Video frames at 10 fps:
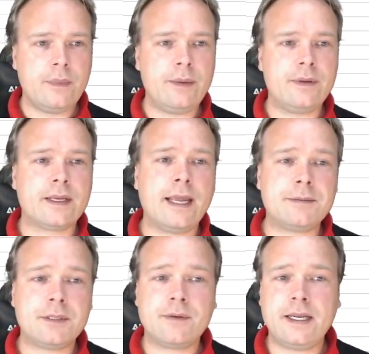maybe the
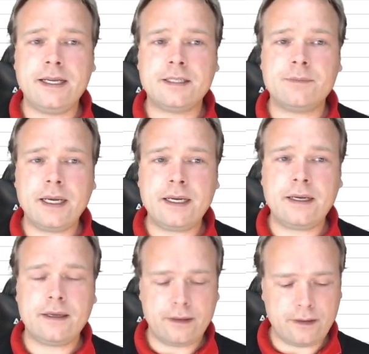captain right here is
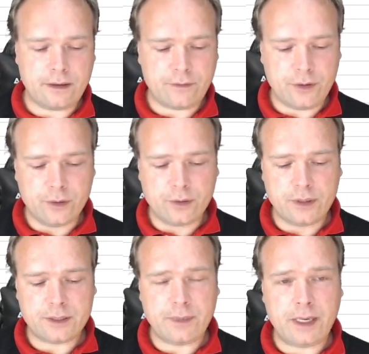Mike. The
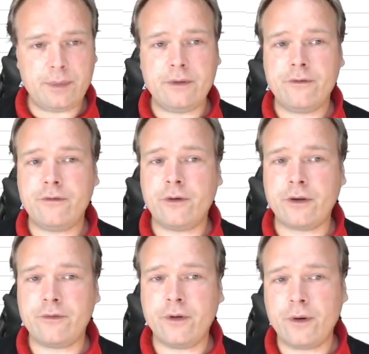fuel is maybe
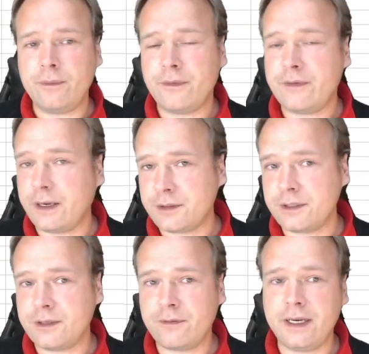44
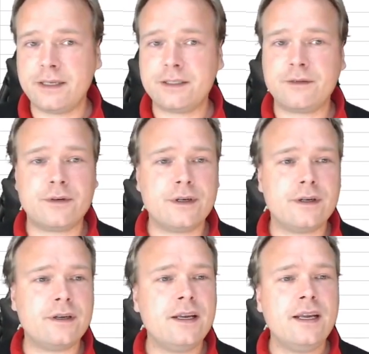thousands of liters of
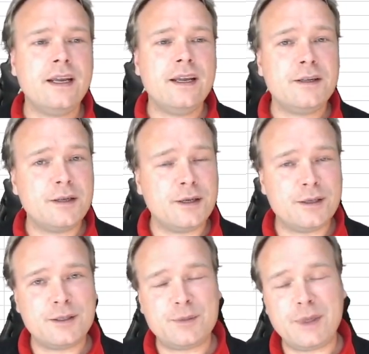
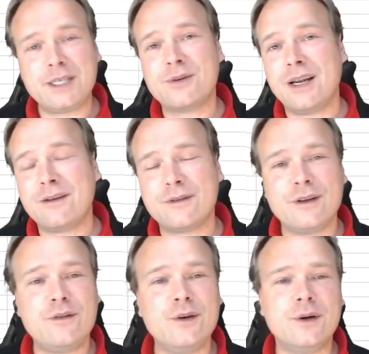spacecraft
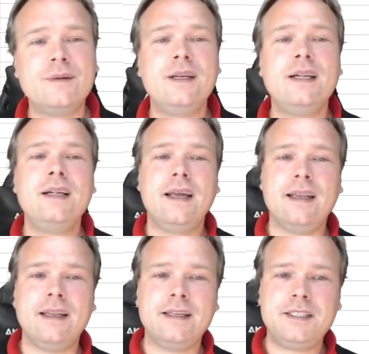fuel.
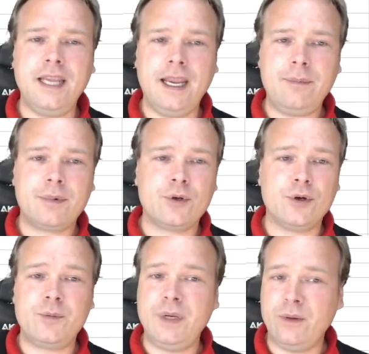And then the shape
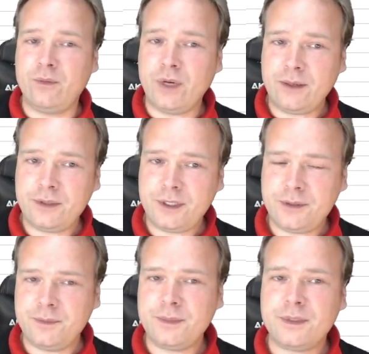could be round
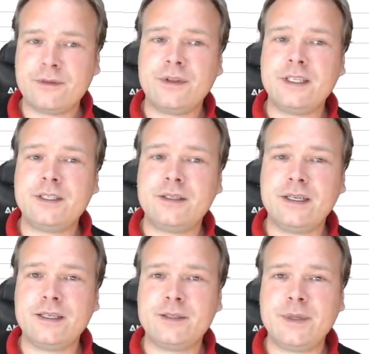for this
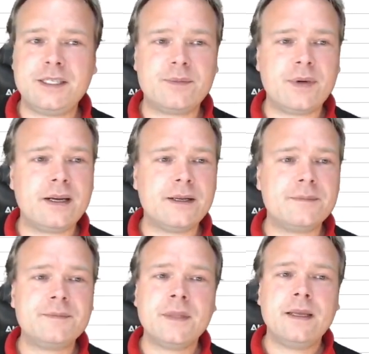spaceship right
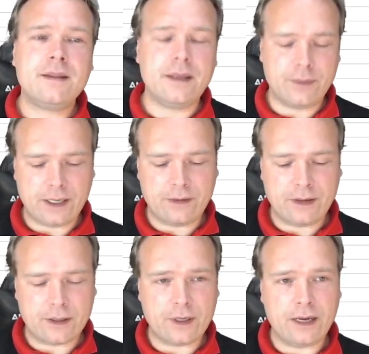here. Then we
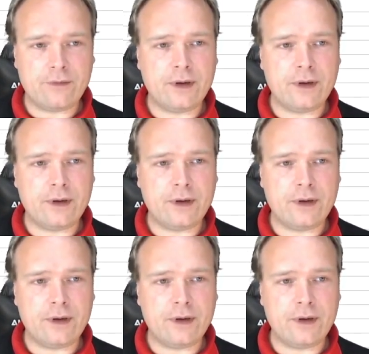could have